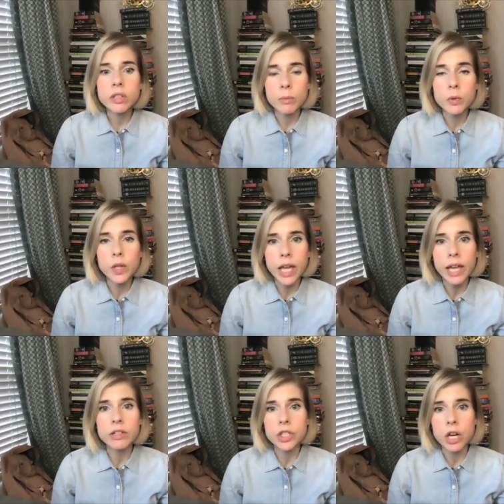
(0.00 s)

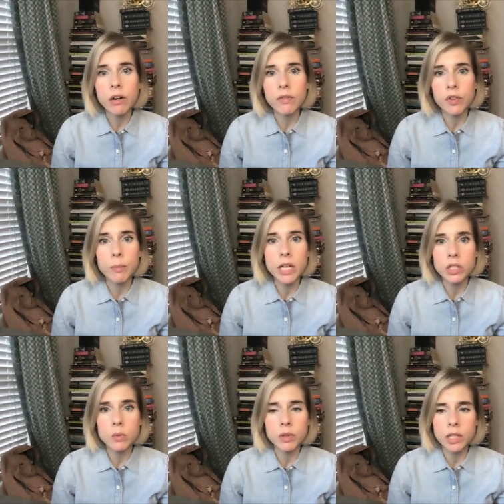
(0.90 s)
communicate and share
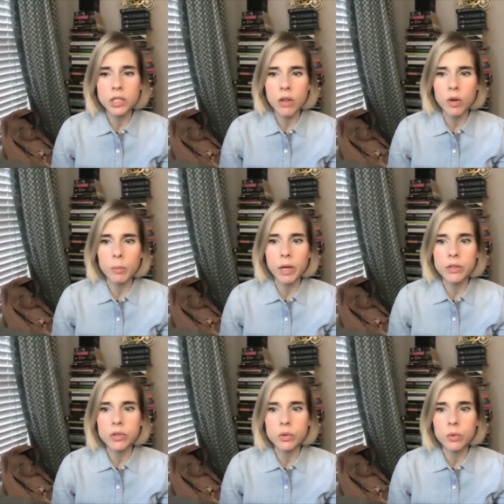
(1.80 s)
information with each other, but
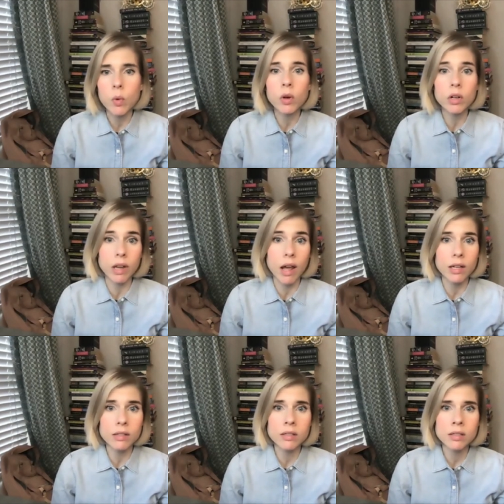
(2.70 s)
to
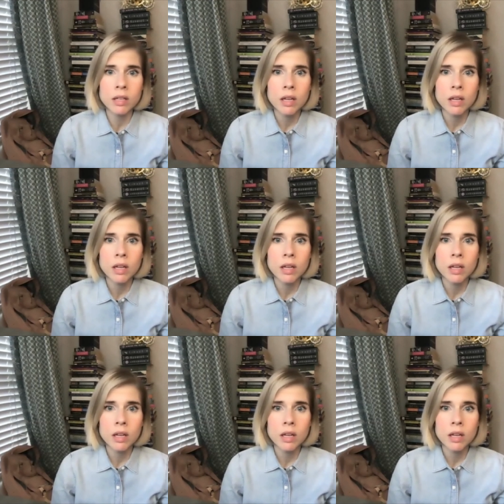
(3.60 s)
organize